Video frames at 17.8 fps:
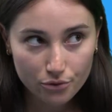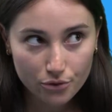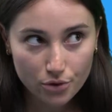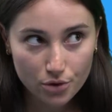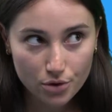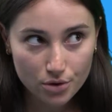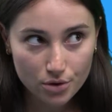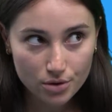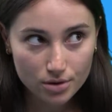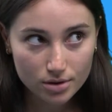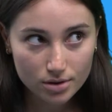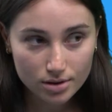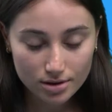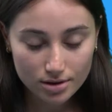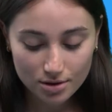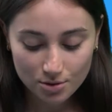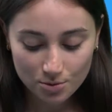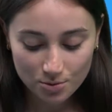
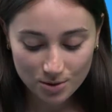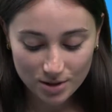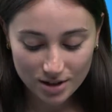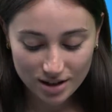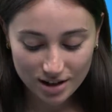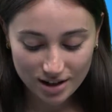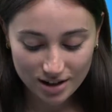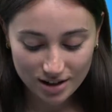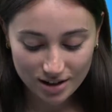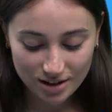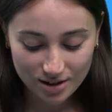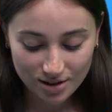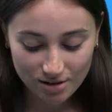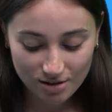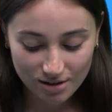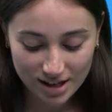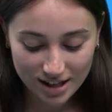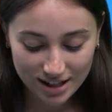first we are
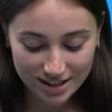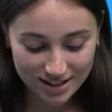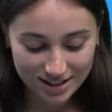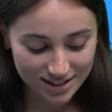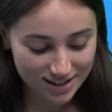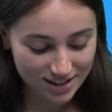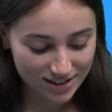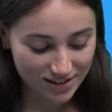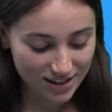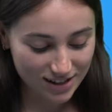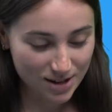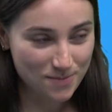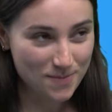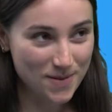going to talk